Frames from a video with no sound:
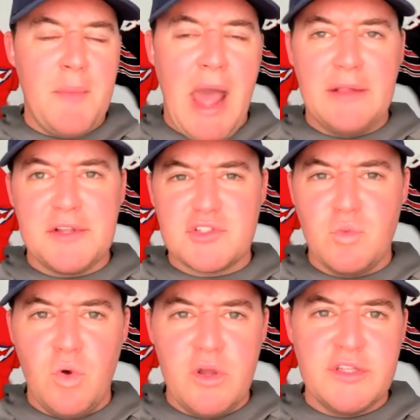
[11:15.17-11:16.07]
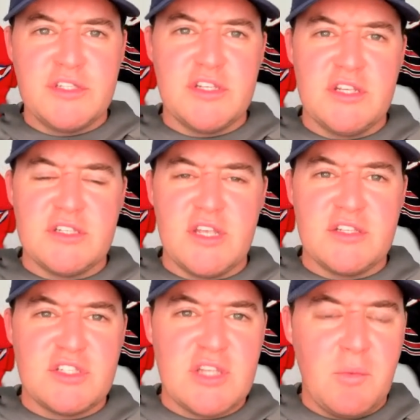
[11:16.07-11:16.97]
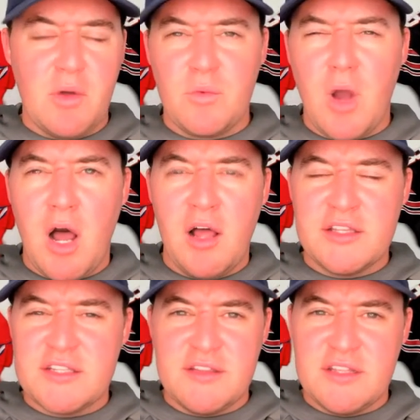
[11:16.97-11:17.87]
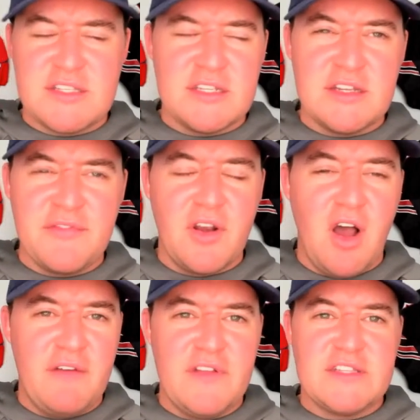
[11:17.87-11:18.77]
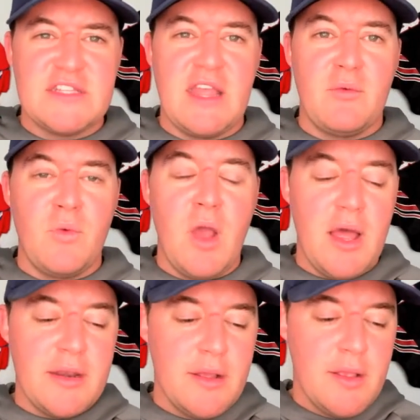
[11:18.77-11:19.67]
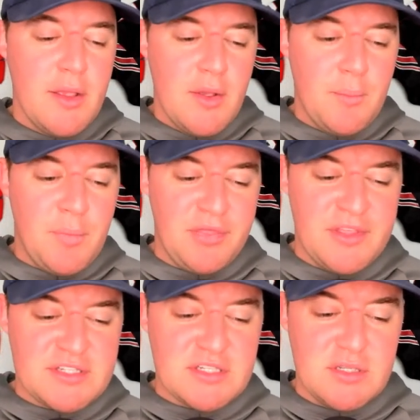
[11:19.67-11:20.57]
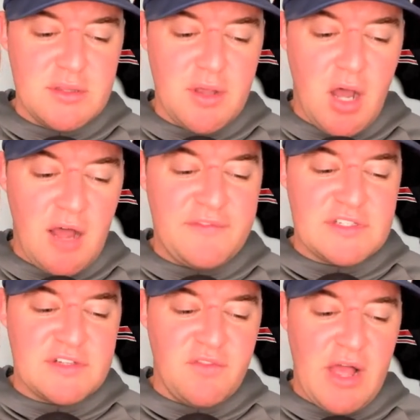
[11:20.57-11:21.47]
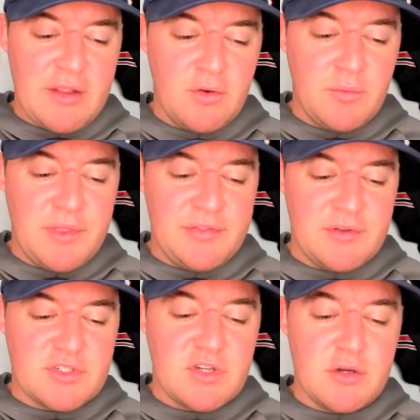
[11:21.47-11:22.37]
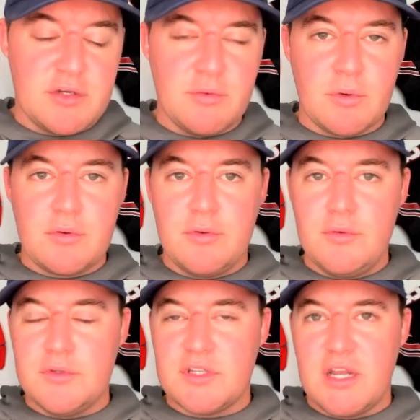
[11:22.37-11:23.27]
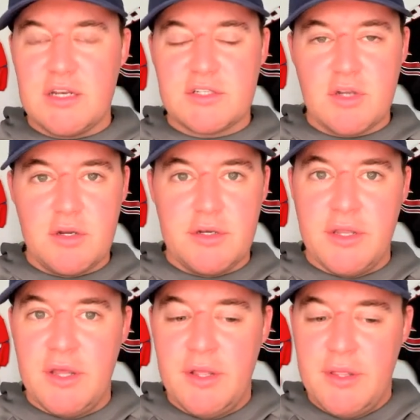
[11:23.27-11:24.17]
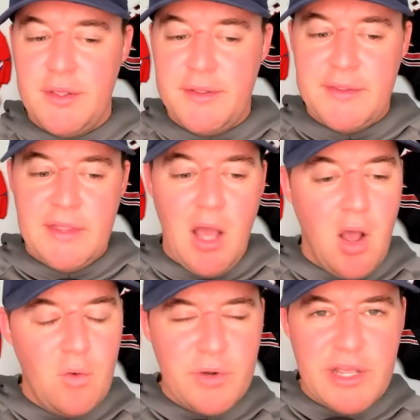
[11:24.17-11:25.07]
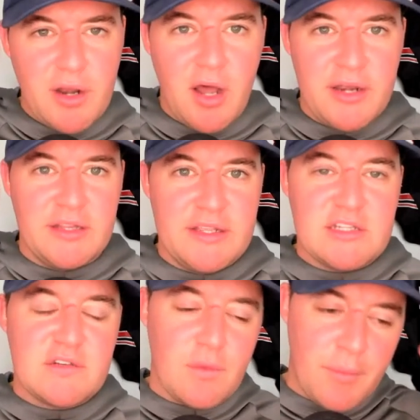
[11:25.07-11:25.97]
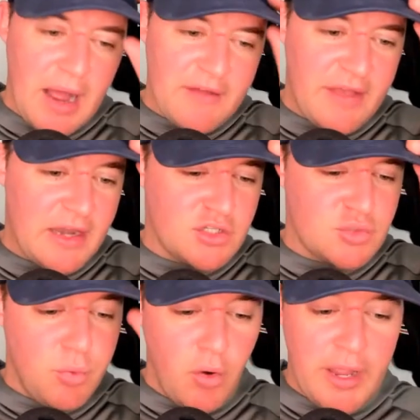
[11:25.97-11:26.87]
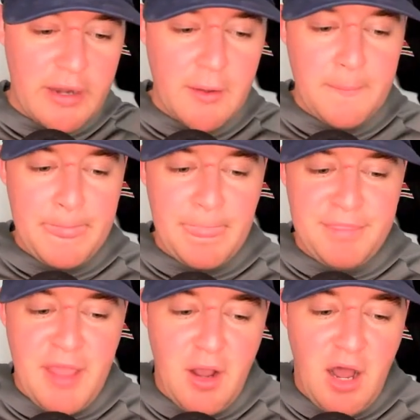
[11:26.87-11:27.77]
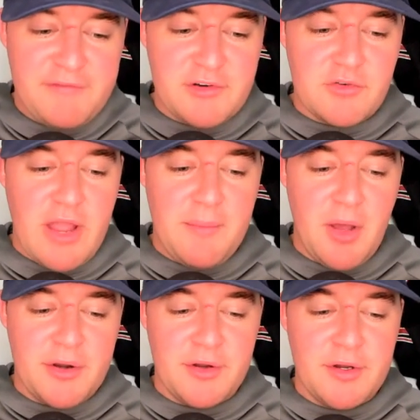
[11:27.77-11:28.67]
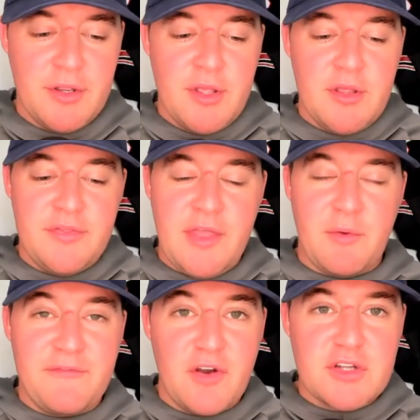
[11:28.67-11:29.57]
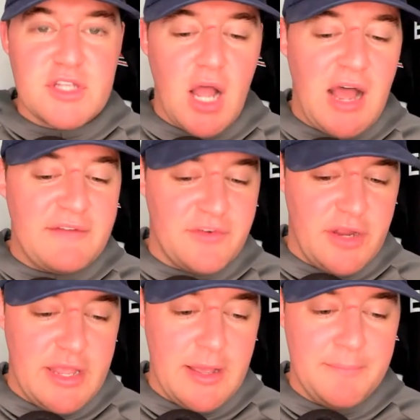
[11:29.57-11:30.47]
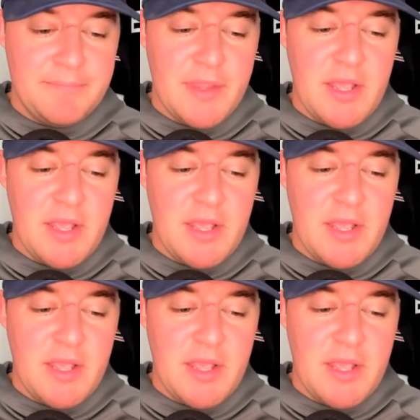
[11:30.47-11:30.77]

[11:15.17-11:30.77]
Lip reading: Alex Woods is somewhat raw. It's a different offense that they run. But this offensive line group that they're starting to recruit, kind of starting to hone in on, at least from my vantage point, they offered Graham Utter. They were first to offer him